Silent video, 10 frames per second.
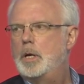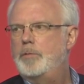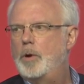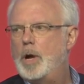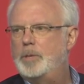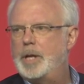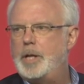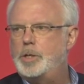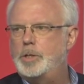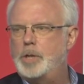of their
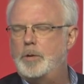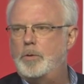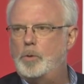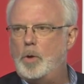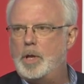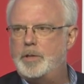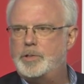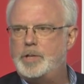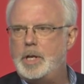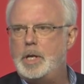obligations under the law of the
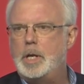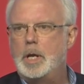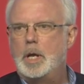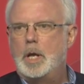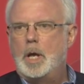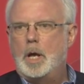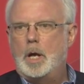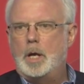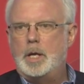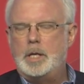sea
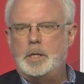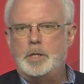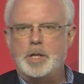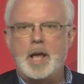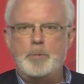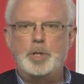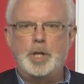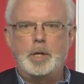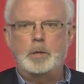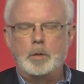in
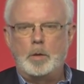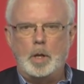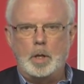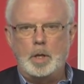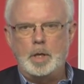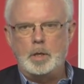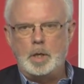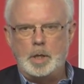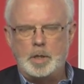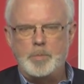committing
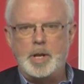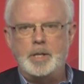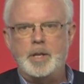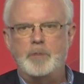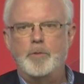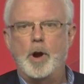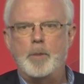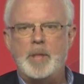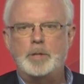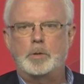the
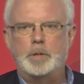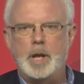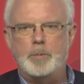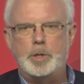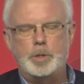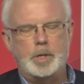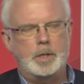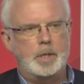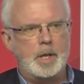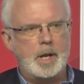environmental damage that
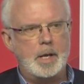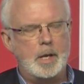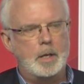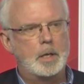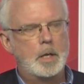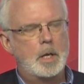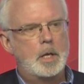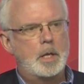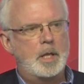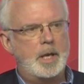
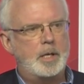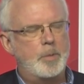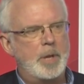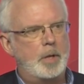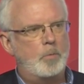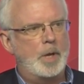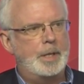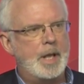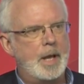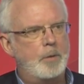they committed
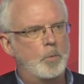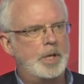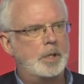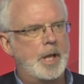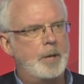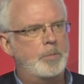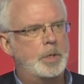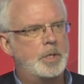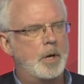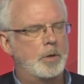when they
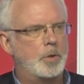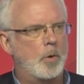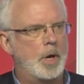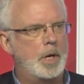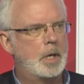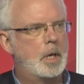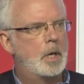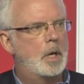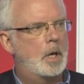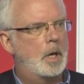reclaimed territory
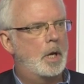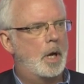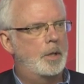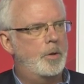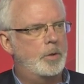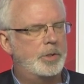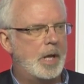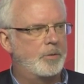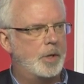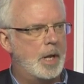on those
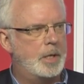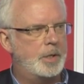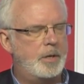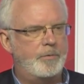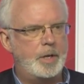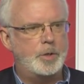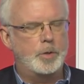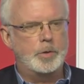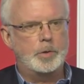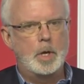South China Sea
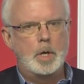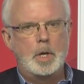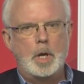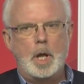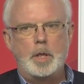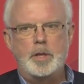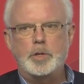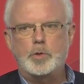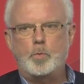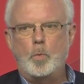features.
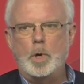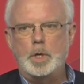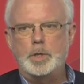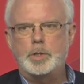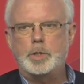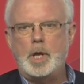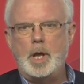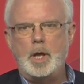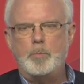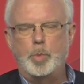This was
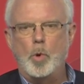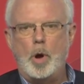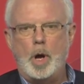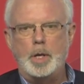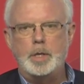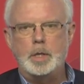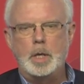a broad,